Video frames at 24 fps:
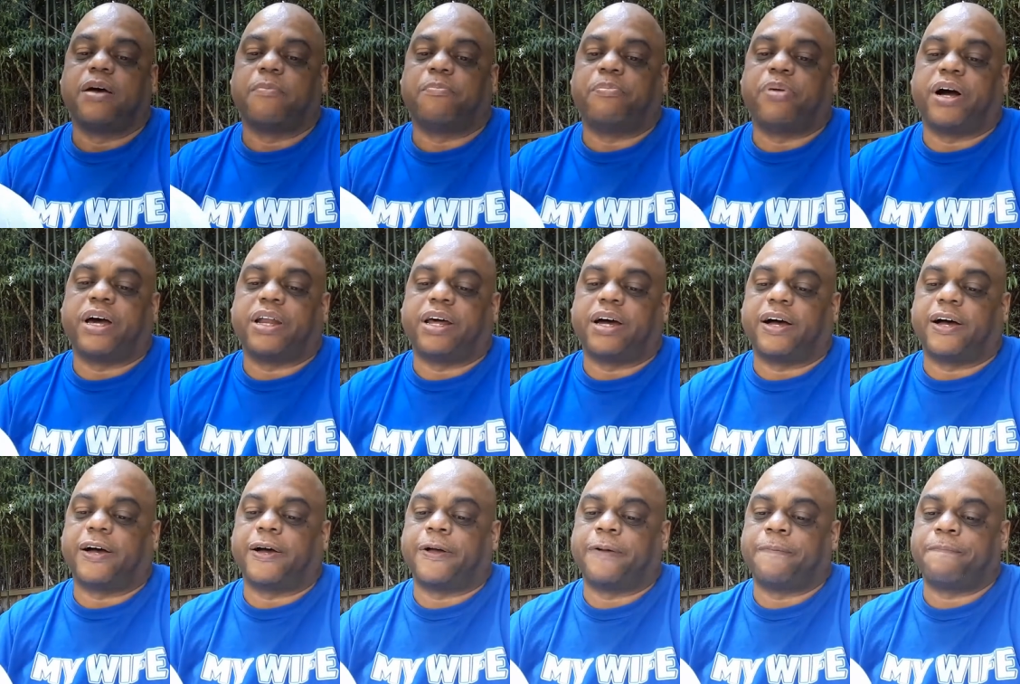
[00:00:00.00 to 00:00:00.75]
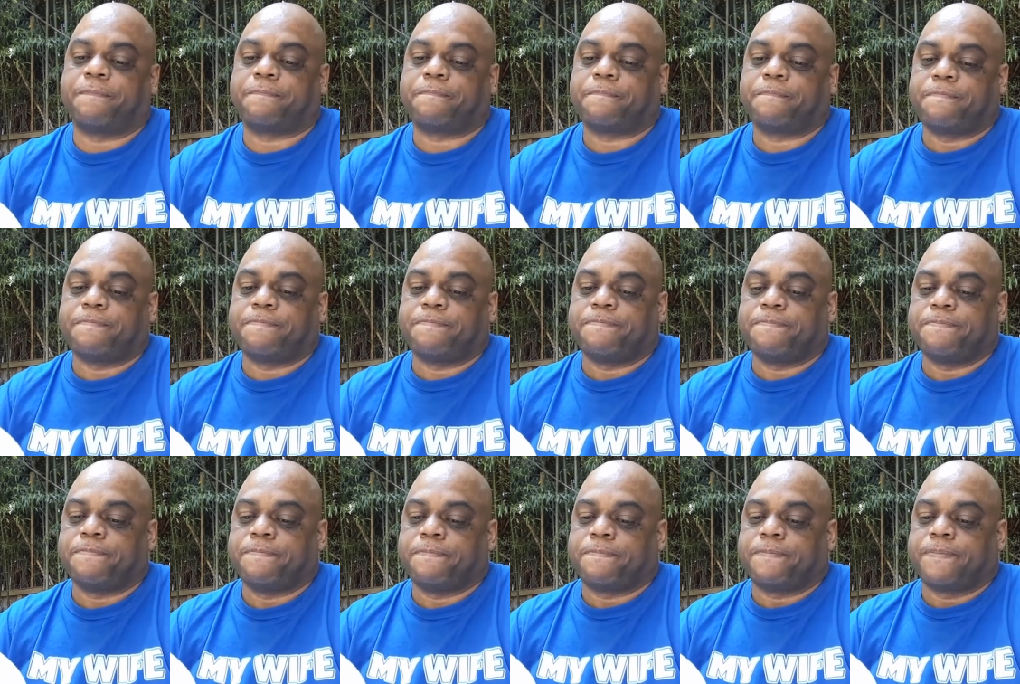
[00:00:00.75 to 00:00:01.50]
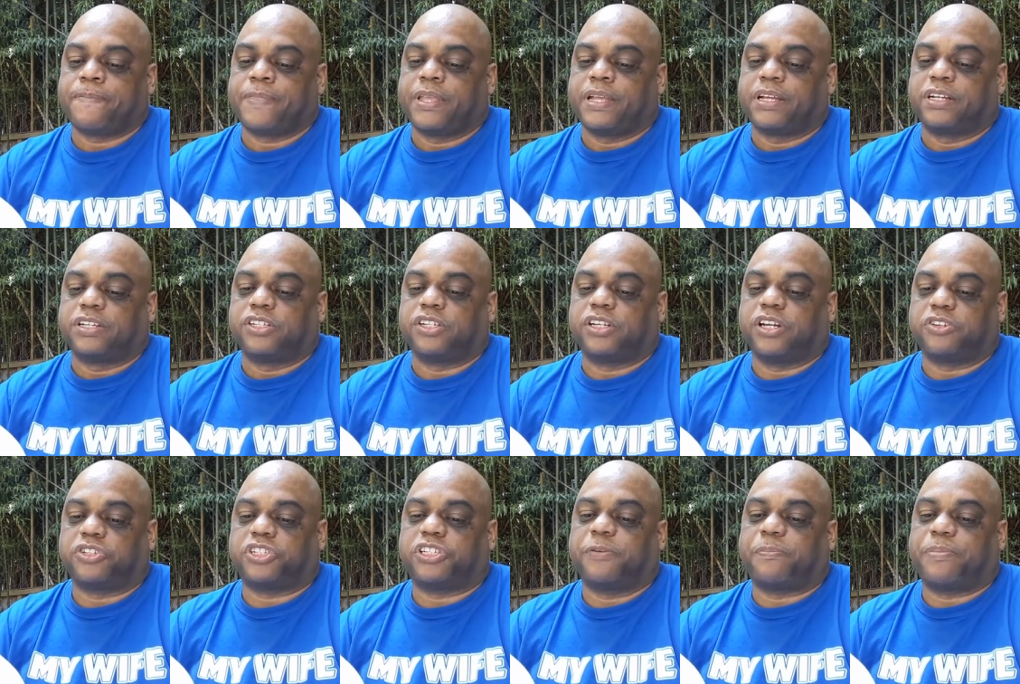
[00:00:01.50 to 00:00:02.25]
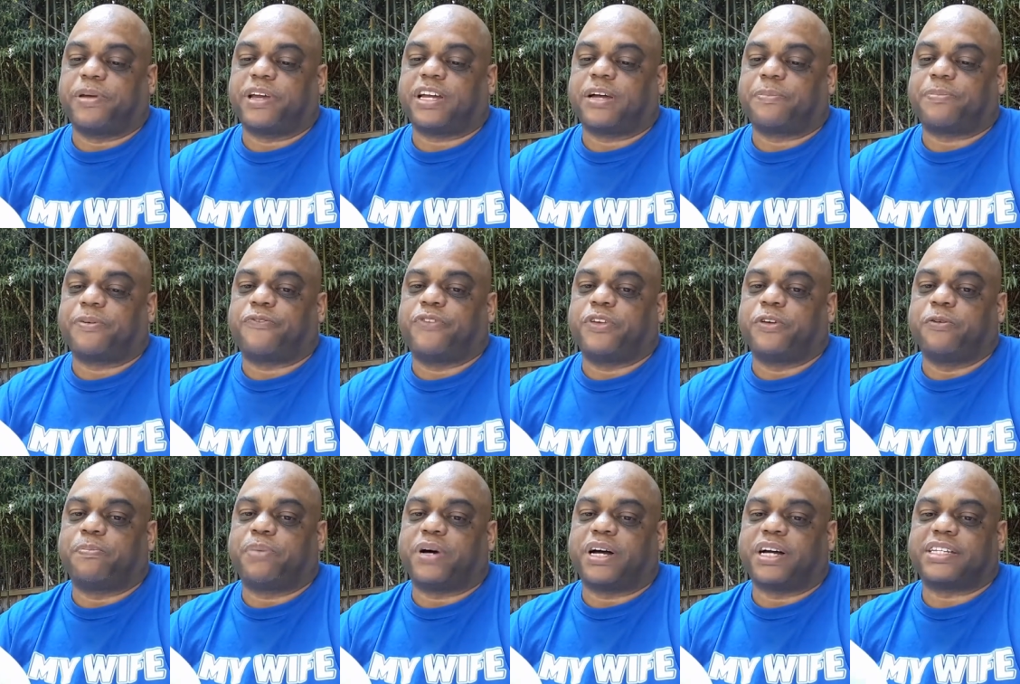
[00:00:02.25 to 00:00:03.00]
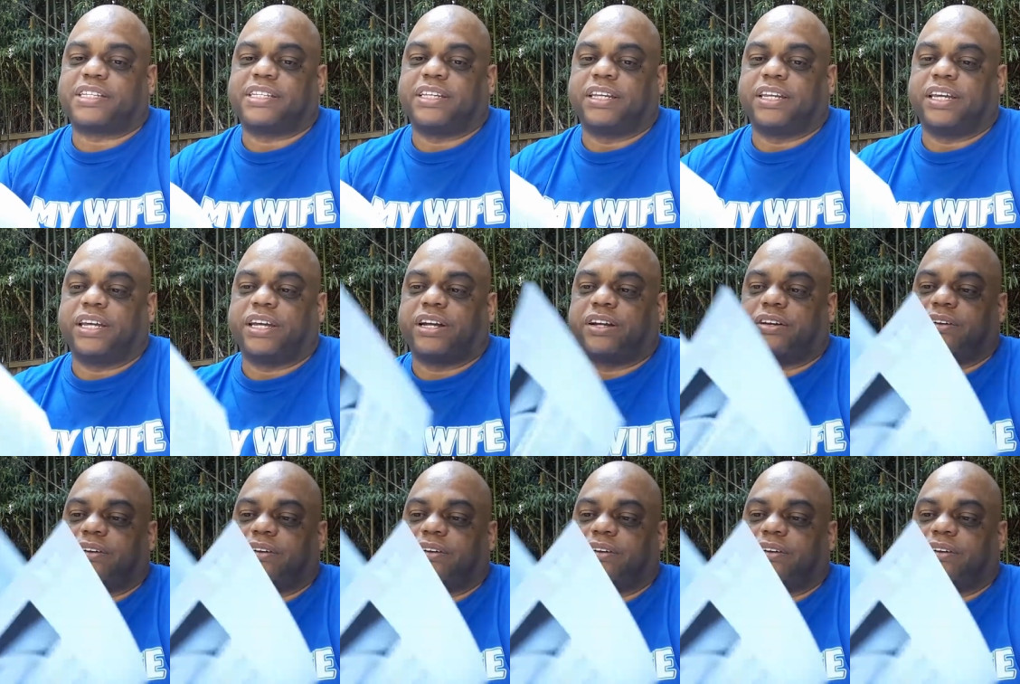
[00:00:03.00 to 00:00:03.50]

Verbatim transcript: But, um, you know, she'll pick up a few bucks in there.